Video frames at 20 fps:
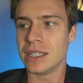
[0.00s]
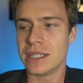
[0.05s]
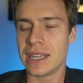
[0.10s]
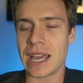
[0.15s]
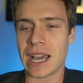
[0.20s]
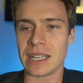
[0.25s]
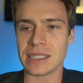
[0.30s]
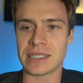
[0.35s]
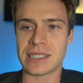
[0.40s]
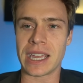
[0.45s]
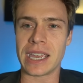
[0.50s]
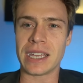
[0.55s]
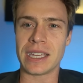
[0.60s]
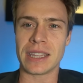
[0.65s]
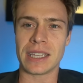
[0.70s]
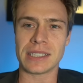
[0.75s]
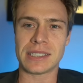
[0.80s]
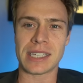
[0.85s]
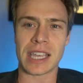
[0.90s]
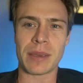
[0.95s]
Now, staying
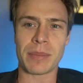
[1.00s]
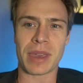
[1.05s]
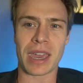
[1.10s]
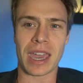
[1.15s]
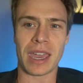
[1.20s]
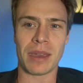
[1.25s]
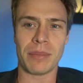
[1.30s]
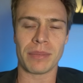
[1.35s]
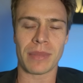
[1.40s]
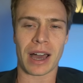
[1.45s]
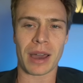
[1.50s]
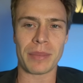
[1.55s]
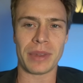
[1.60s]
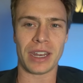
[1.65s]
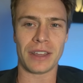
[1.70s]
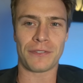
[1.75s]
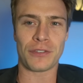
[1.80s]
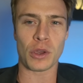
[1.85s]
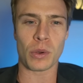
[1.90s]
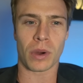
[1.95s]
in the same game, I
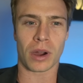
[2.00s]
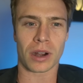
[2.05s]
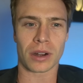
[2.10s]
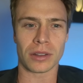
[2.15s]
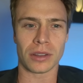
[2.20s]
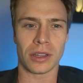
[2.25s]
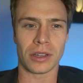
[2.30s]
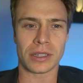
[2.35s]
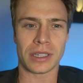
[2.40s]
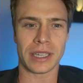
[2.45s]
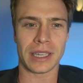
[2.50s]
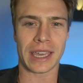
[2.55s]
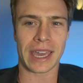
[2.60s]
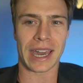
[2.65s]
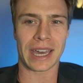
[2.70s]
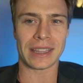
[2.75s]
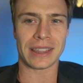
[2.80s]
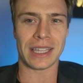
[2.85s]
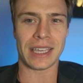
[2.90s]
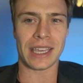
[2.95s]
mean, if you are looking
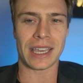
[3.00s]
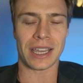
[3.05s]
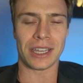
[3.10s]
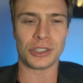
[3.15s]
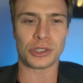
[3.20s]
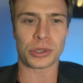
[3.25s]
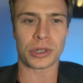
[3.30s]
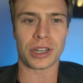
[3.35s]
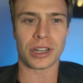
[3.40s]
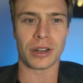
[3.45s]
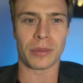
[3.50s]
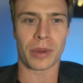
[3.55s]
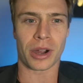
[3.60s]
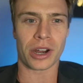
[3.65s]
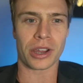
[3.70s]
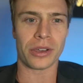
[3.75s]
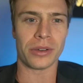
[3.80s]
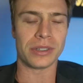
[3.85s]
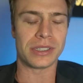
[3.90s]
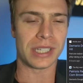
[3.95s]
at the injury to
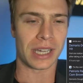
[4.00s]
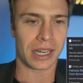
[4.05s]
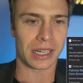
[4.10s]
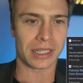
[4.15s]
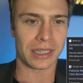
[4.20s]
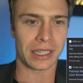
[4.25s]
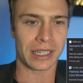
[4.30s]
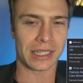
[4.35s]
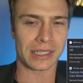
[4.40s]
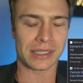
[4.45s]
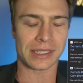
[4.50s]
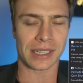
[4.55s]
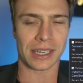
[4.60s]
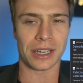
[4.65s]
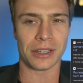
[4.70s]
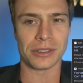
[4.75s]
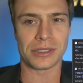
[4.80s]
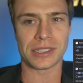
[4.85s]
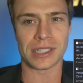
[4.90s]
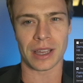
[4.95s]
DeMario Douglas, I
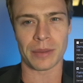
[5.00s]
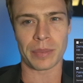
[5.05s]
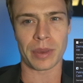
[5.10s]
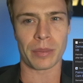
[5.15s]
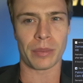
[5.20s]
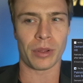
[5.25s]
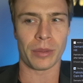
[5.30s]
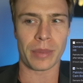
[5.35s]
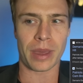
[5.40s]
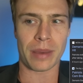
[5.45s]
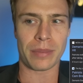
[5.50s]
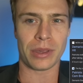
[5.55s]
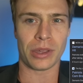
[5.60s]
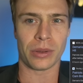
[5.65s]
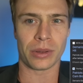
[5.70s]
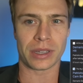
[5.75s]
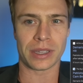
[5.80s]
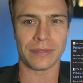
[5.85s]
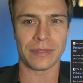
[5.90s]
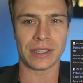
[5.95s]
know some people maybe
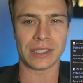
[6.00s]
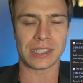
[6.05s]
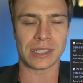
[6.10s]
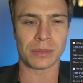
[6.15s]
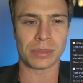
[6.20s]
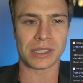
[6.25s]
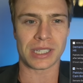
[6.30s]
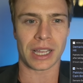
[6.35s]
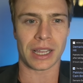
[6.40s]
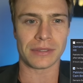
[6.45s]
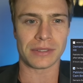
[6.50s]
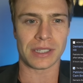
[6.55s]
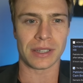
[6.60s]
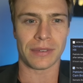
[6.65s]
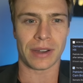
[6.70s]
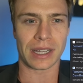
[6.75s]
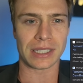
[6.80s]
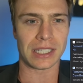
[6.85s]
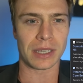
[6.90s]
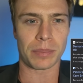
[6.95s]
will convince themselves
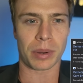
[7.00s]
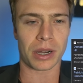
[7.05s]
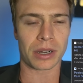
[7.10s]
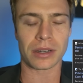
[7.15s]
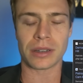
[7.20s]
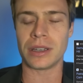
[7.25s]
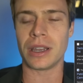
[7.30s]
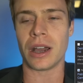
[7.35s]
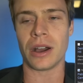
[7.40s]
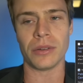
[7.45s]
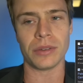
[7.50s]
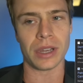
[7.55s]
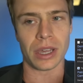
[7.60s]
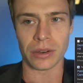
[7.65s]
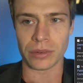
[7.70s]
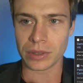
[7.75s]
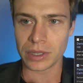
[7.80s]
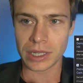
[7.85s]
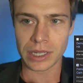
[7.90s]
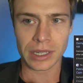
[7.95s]
Devontae Parker.
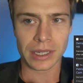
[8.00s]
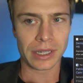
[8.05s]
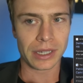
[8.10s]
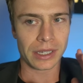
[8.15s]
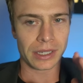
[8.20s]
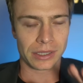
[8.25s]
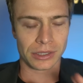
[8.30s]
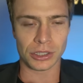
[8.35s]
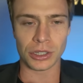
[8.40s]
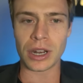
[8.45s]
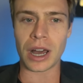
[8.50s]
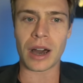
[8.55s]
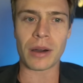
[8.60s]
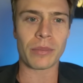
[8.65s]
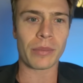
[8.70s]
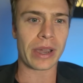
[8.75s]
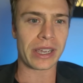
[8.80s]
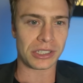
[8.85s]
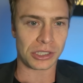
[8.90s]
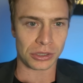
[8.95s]
No. Do
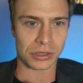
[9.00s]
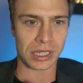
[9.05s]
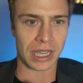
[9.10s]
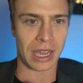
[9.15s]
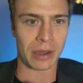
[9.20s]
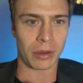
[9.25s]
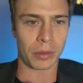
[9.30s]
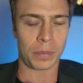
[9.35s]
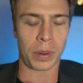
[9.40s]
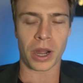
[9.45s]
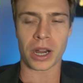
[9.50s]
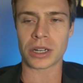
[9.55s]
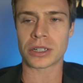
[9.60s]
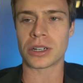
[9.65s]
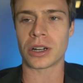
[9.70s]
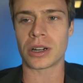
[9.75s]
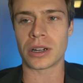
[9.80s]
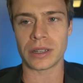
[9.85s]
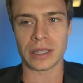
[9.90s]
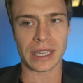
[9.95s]
not waste your time with
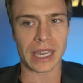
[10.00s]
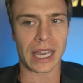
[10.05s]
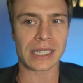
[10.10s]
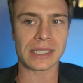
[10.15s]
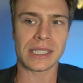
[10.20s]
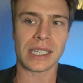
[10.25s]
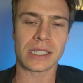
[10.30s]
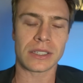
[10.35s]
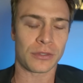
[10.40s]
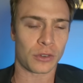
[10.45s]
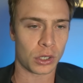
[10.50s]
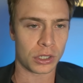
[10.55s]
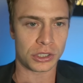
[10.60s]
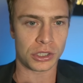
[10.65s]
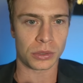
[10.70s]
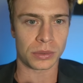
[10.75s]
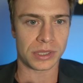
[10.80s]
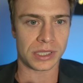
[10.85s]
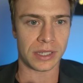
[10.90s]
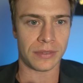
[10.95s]
Parker. Yes, he has
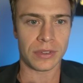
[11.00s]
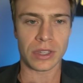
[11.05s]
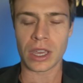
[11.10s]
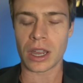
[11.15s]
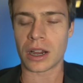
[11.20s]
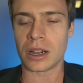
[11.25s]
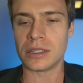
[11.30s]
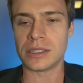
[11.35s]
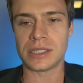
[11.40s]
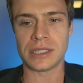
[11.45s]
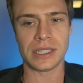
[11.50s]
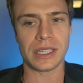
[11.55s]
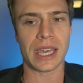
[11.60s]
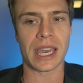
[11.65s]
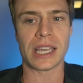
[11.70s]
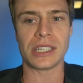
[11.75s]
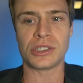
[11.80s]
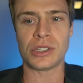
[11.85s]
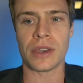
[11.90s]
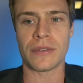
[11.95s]
42 receiving yards.
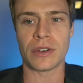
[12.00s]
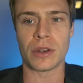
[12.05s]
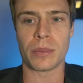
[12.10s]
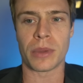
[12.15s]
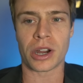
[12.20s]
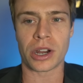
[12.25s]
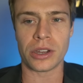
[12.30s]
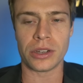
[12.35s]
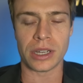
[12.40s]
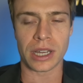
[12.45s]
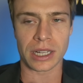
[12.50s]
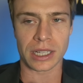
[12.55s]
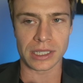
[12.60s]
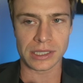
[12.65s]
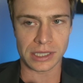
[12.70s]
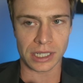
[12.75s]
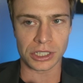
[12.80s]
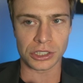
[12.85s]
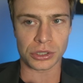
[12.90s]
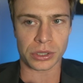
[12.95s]
Yes, you have a DeMario
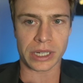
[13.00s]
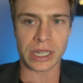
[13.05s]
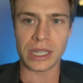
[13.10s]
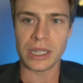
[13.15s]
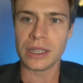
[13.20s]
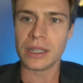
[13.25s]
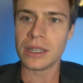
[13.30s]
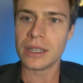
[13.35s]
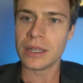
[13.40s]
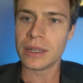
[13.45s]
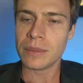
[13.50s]
Douglas injury.